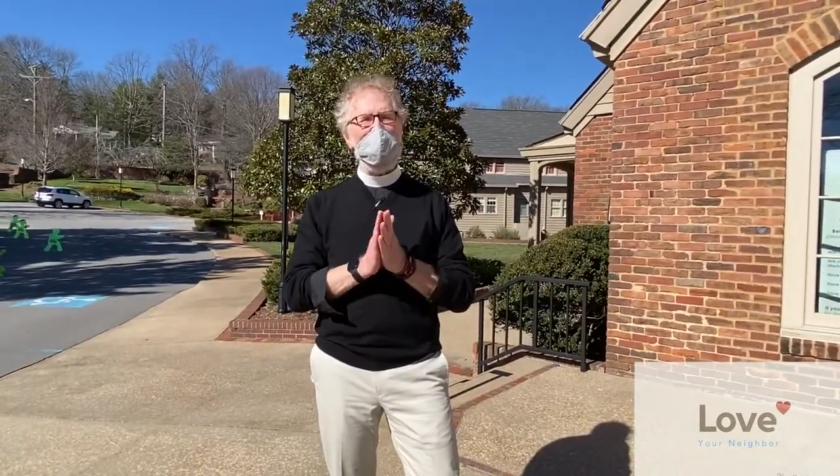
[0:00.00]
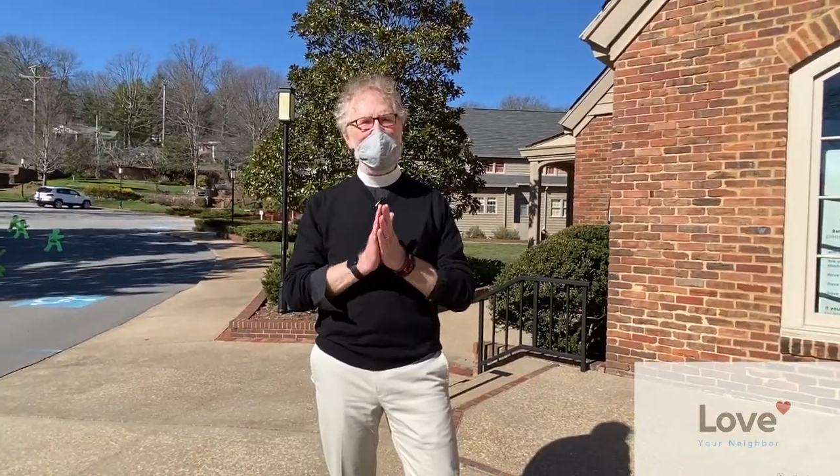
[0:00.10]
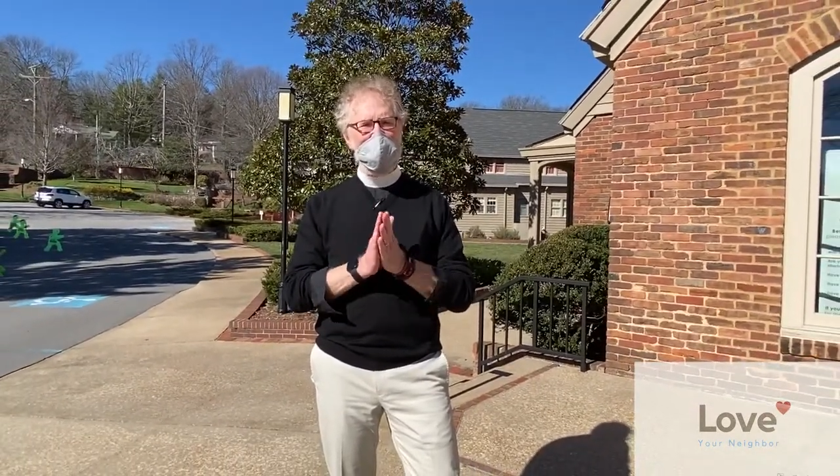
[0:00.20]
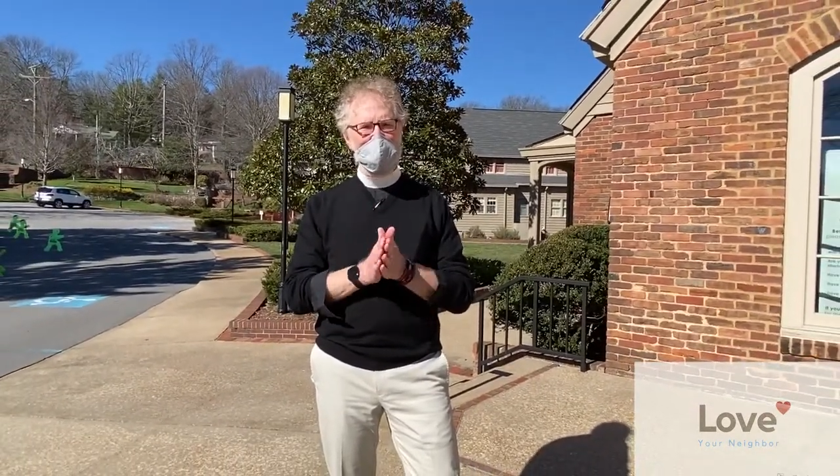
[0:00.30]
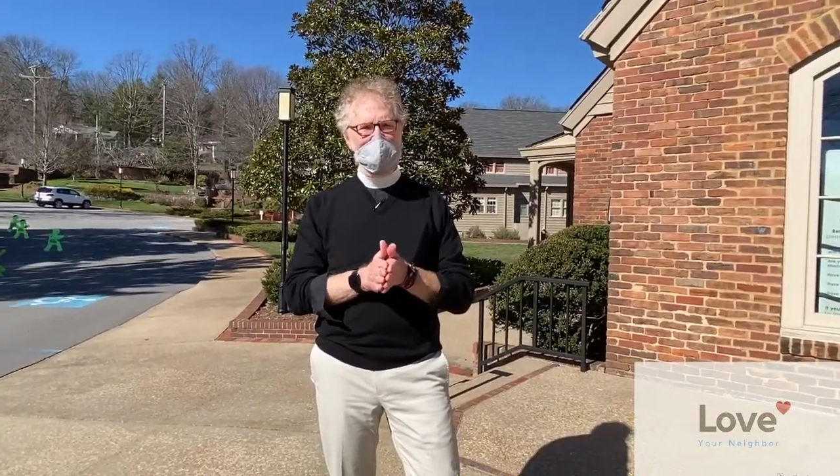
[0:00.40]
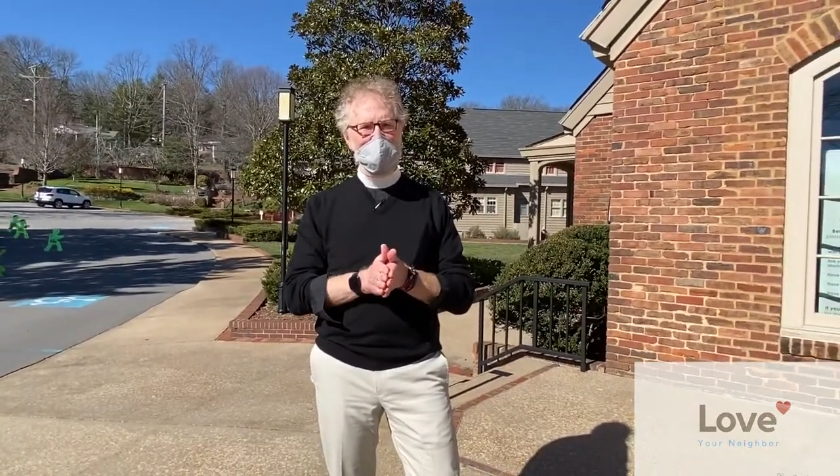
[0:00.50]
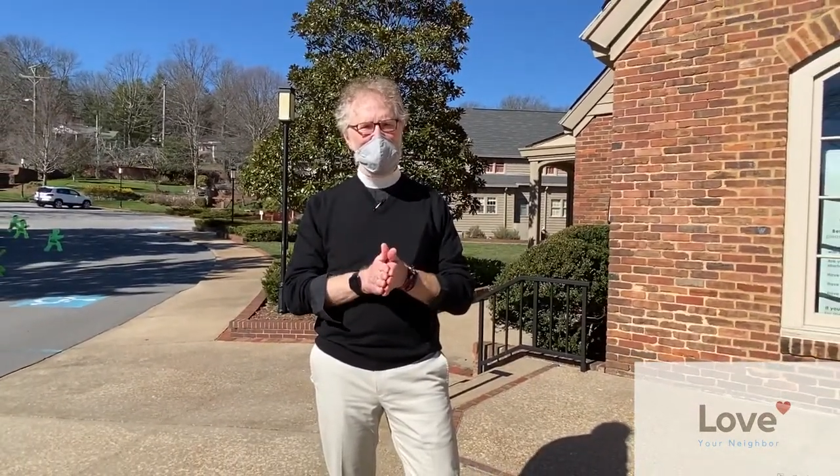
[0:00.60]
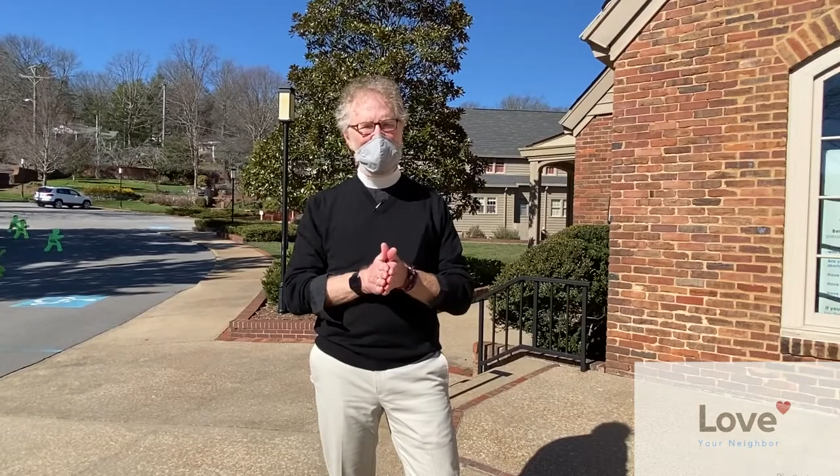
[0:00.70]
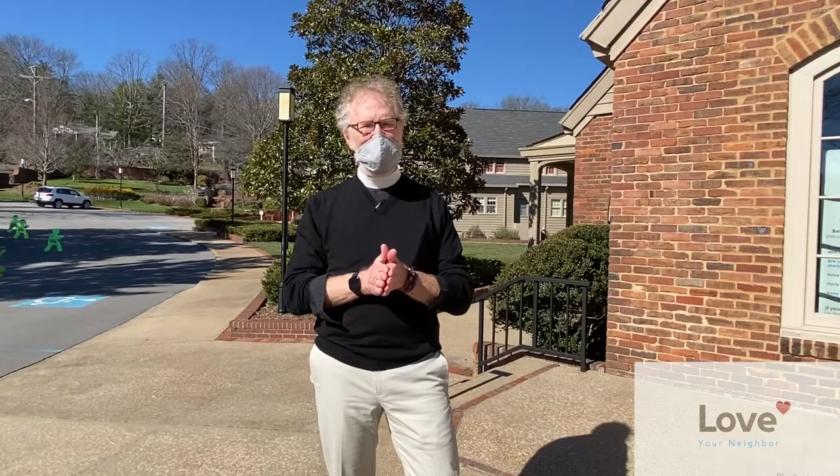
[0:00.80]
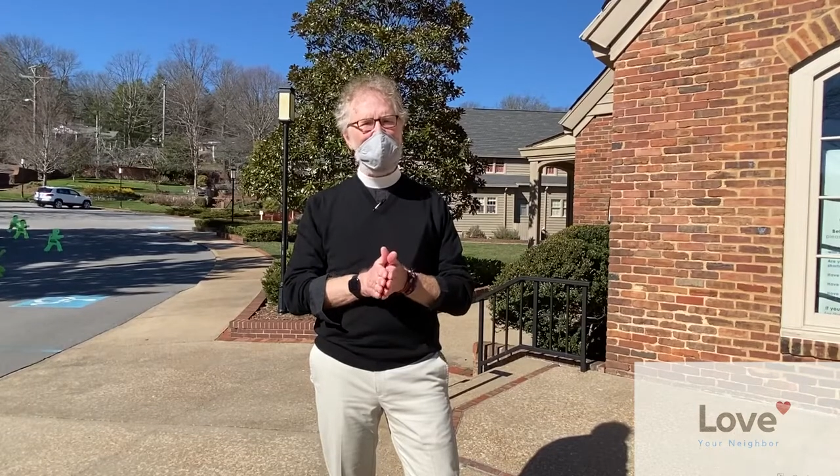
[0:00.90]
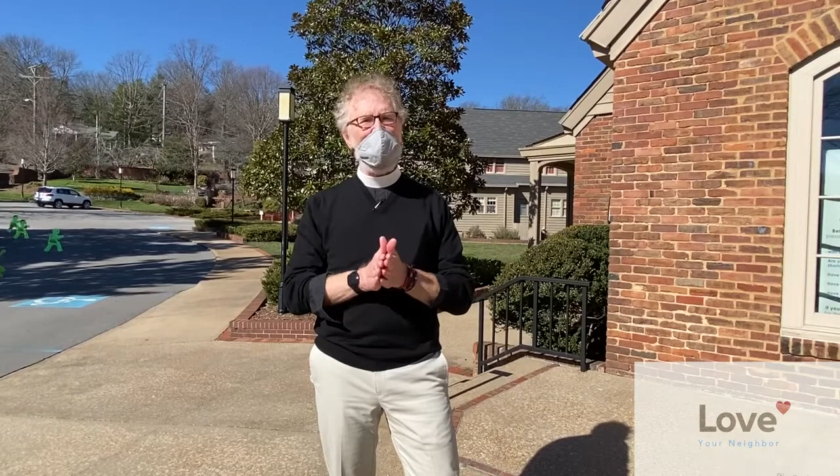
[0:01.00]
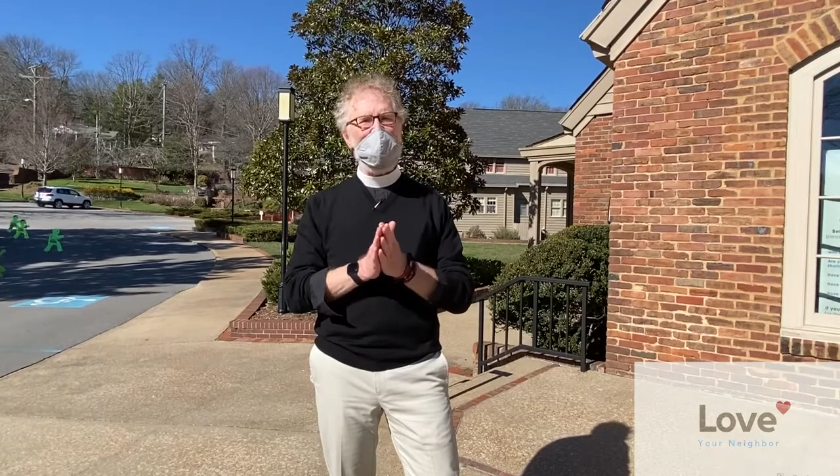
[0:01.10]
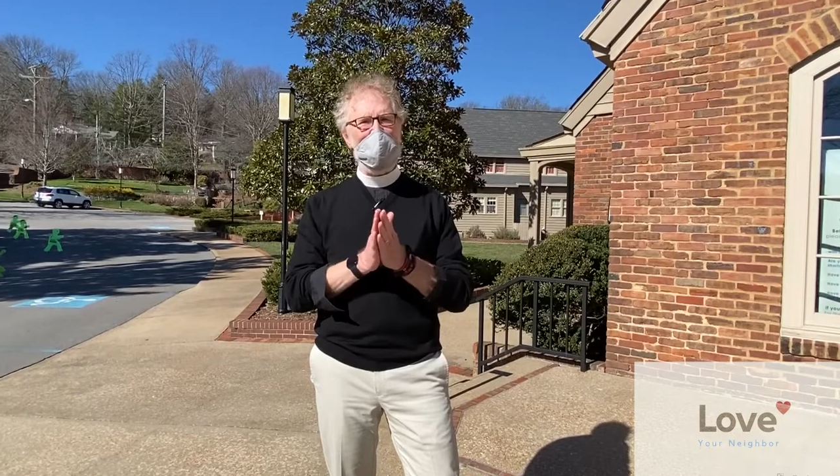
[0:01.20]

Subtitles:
10 o'clock, and